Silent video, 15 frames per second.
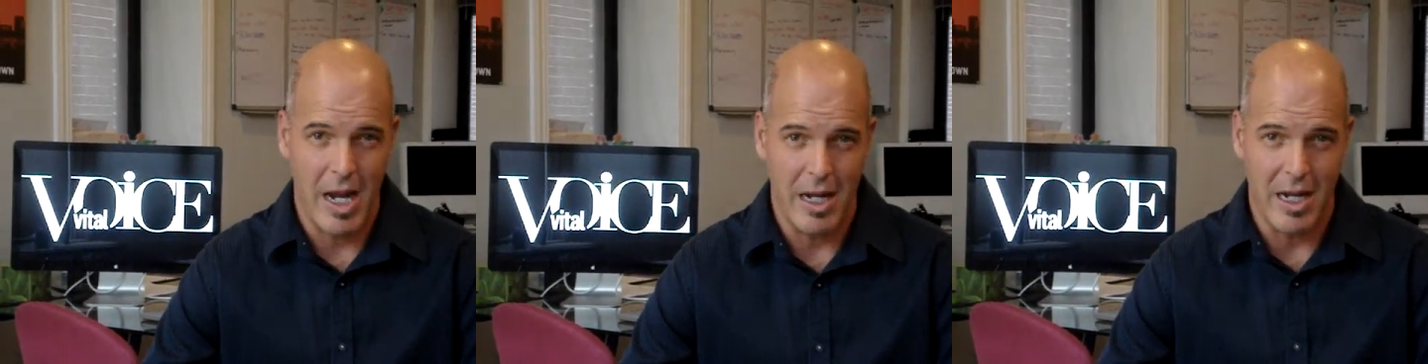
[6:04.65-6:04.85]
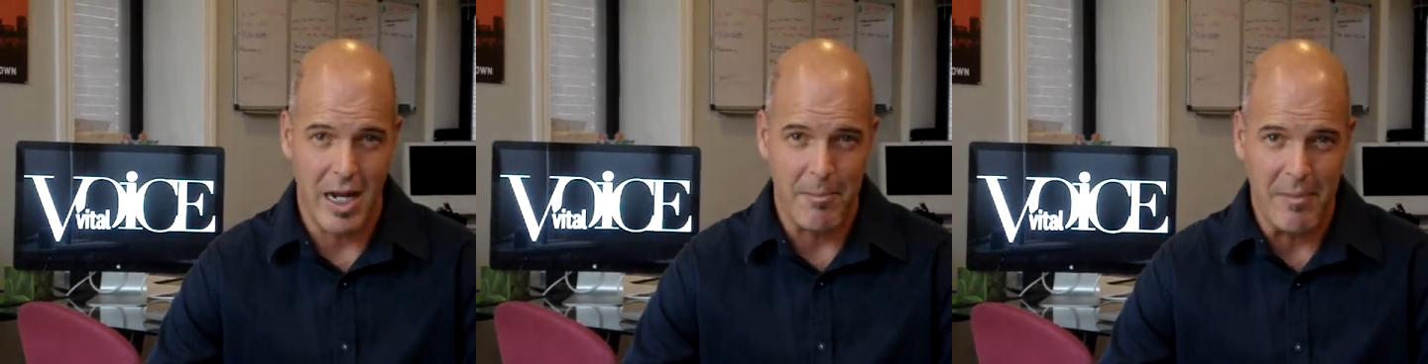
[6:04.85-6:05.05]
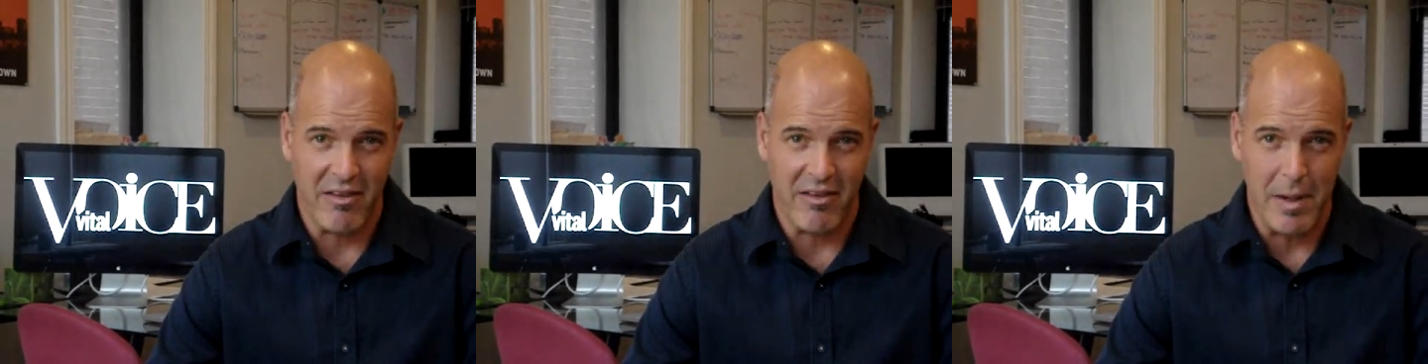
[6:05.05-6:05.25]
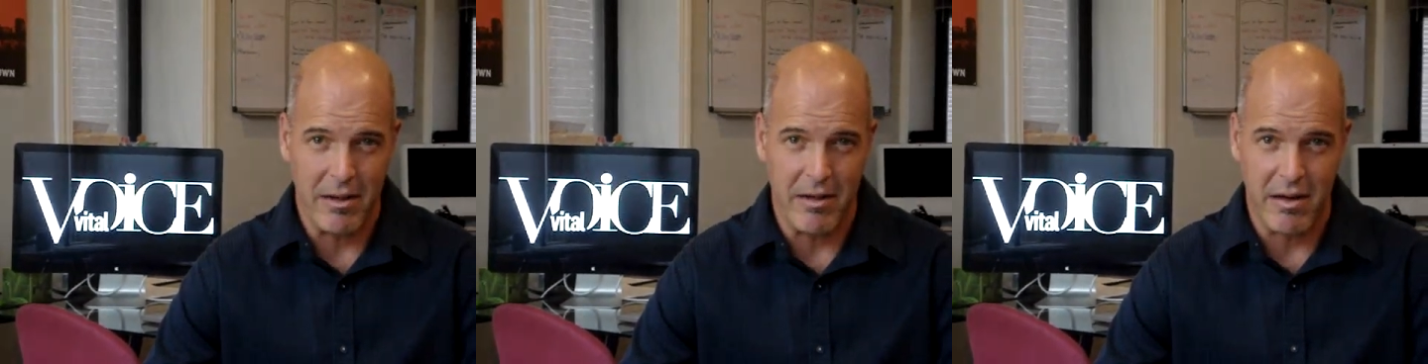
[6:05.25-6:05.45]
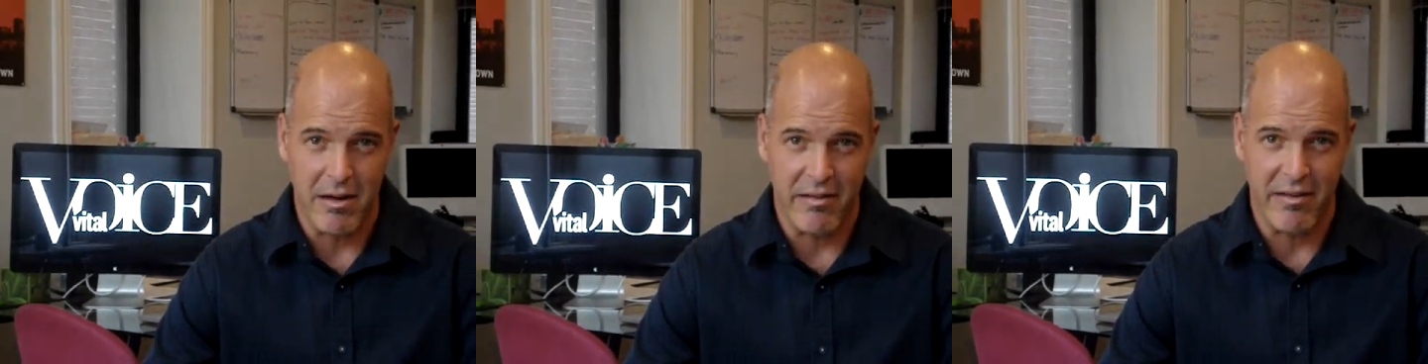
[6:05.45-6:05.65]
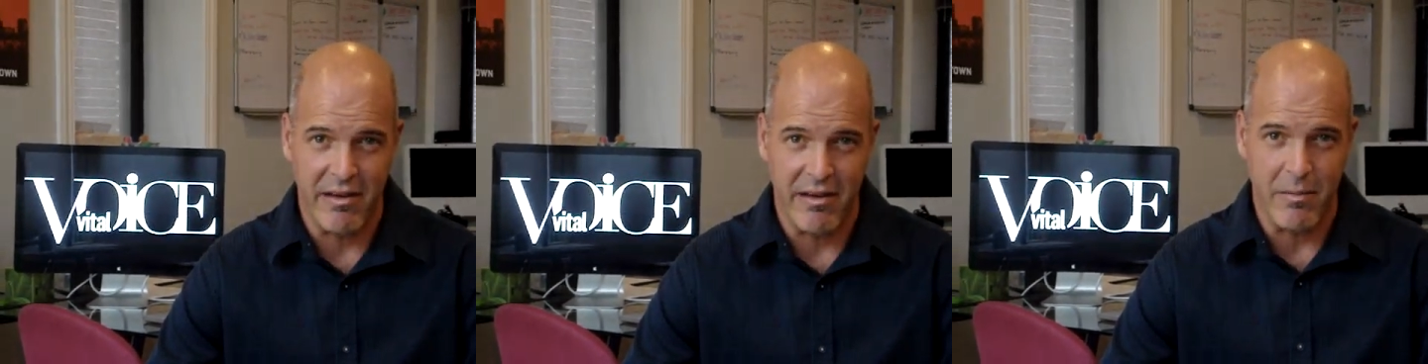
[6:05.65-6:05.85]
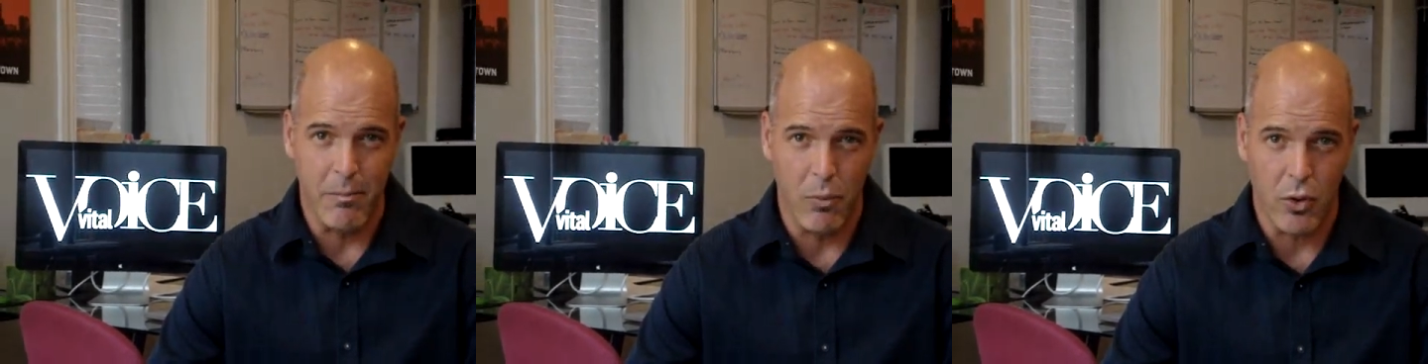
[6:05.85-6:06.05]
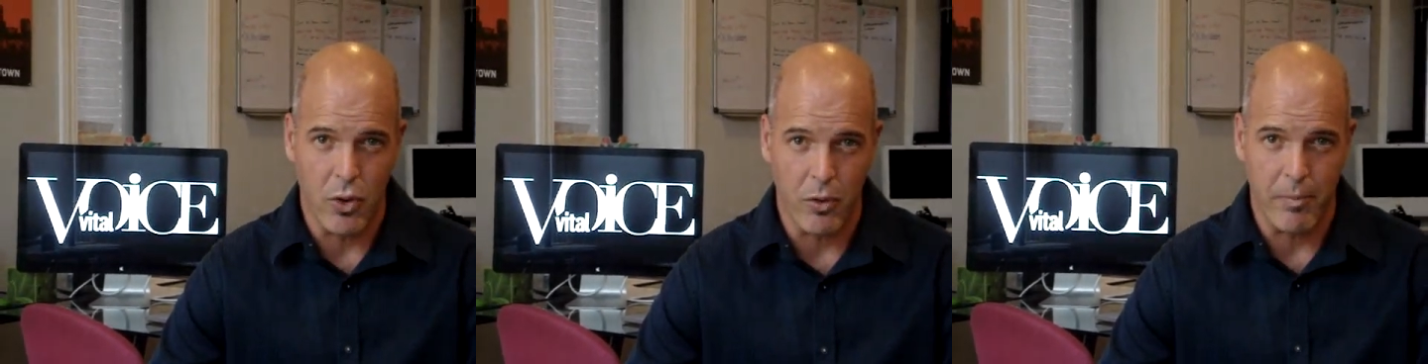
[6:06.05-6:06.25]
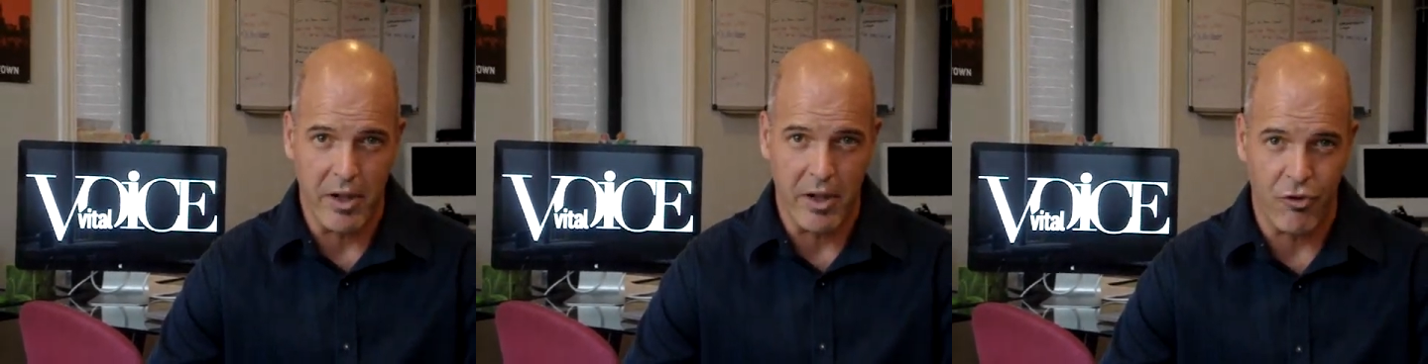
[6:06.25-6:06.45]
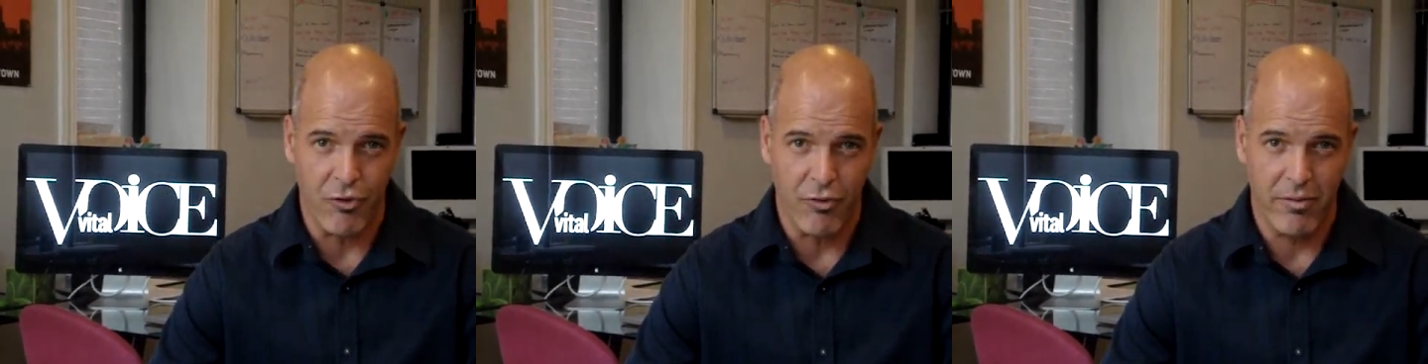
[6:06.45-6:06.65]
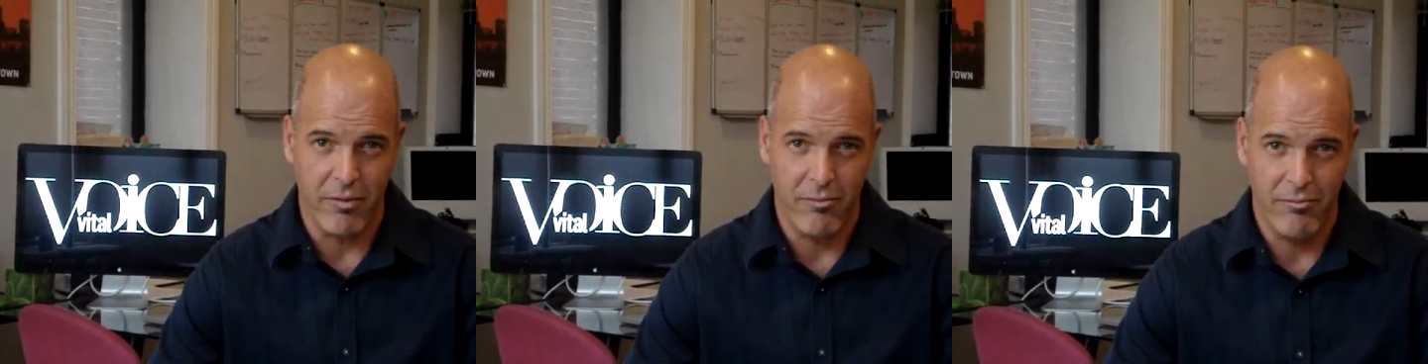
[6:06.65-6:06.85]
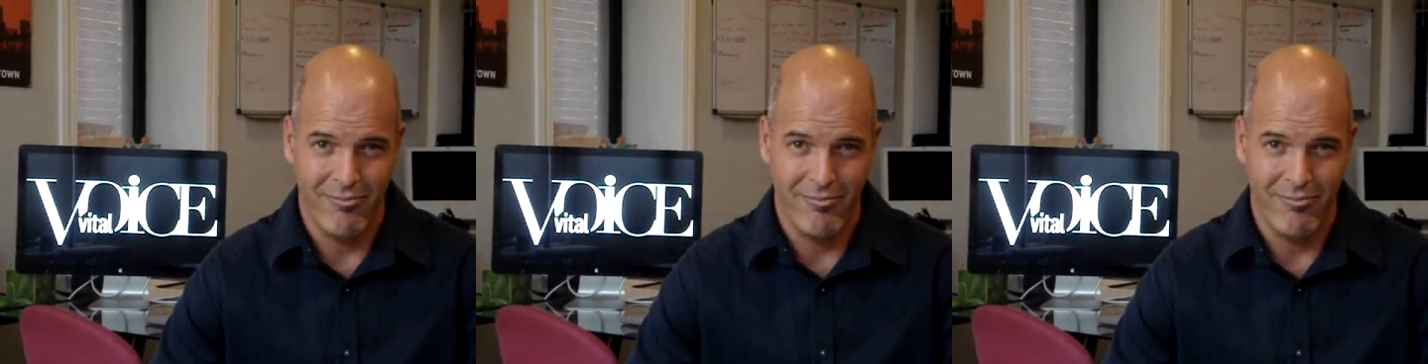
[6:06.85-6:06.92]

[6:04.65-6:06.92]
and I'm expecting to see some booger pictures.